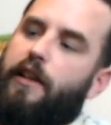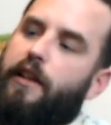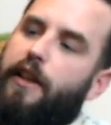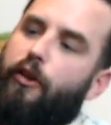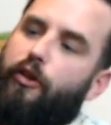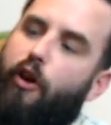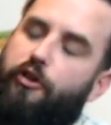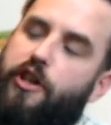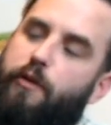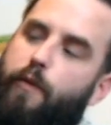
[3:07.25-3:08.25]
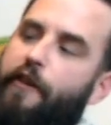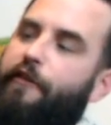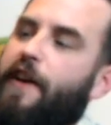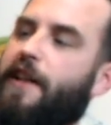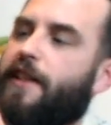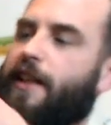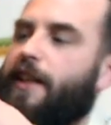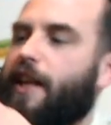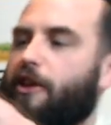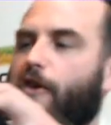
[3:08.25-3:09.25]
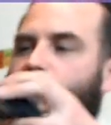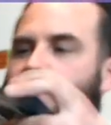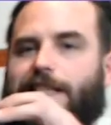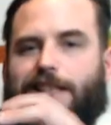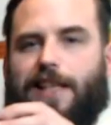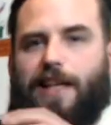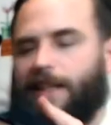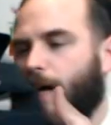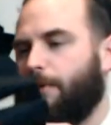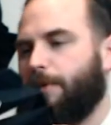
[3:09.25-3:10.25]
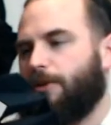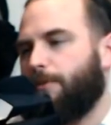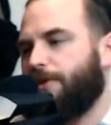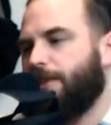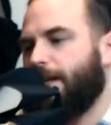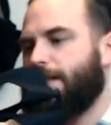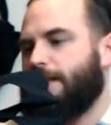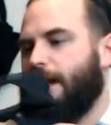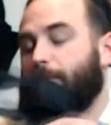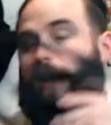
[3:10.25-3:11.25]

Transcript: little notches where it fits in and then you obviously stick it down with a double-sided tape.